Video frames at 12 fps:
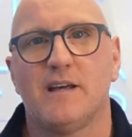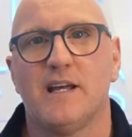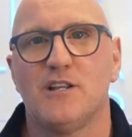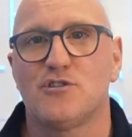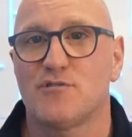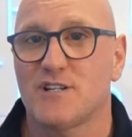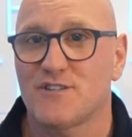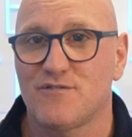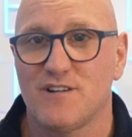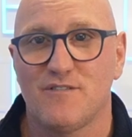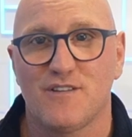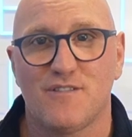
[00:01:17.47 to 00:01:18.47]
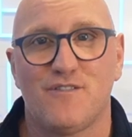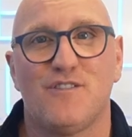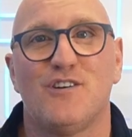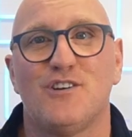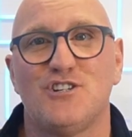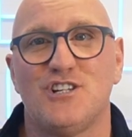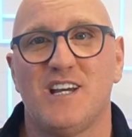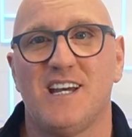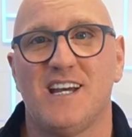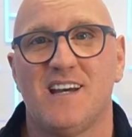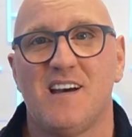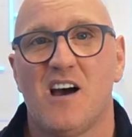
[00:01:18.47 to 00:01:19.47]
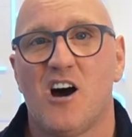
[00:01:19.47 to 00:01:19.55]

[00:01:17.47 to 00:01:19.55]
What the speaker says: interest free for the first year,